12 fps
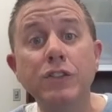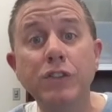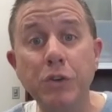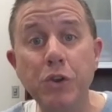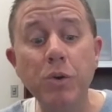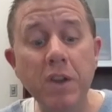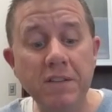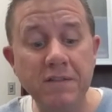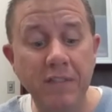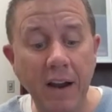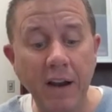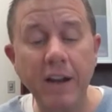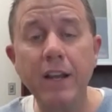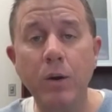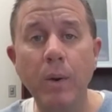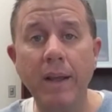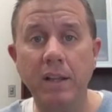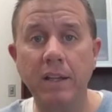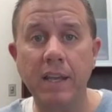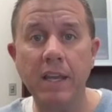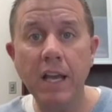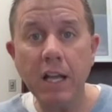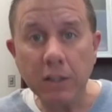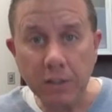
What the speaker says: So you could very quickly